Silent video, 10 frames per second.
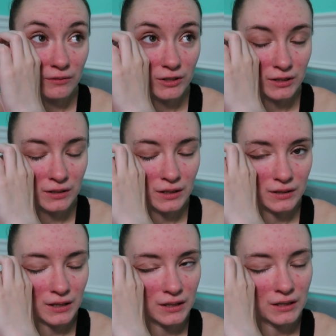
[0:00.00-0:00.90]
and everything
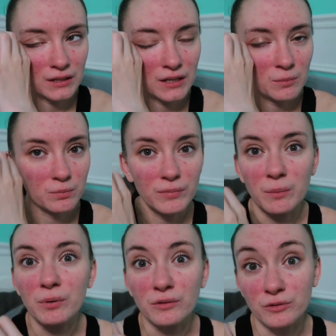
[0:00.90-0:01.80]
like that. Like they,
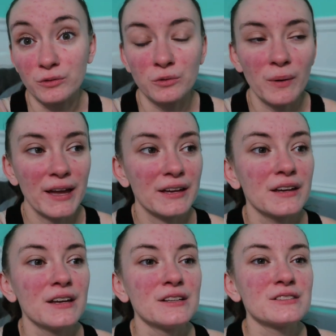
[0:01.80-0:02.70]
they put food away.
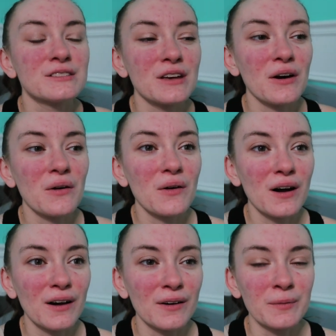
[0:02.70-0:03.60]
So
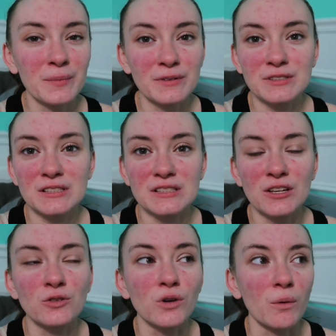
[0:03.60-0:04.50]
um, I was going to
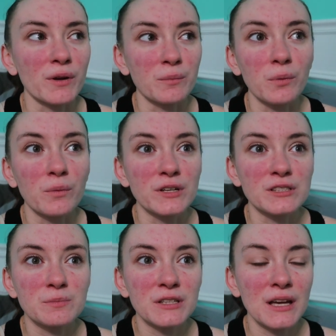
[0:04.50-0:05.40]
say growing
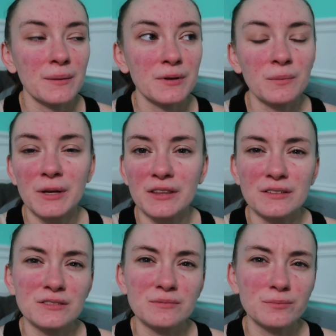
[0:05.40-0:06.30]
boys, but yeah, no,
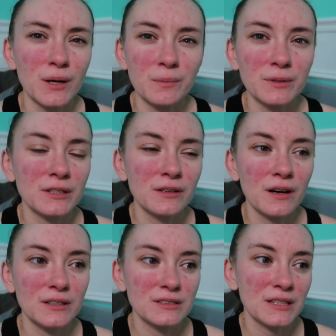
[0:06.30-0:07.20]
Matthew's probably
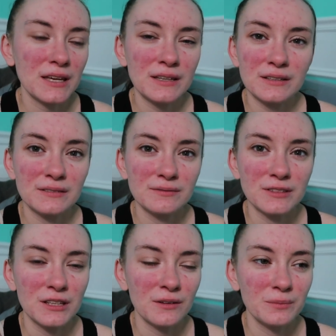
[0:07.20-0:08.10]
not like,
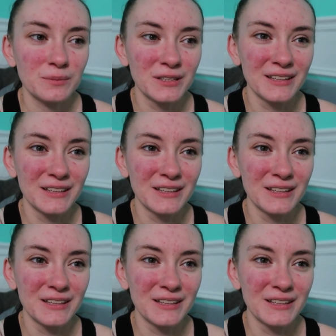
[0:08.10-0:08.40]
you know,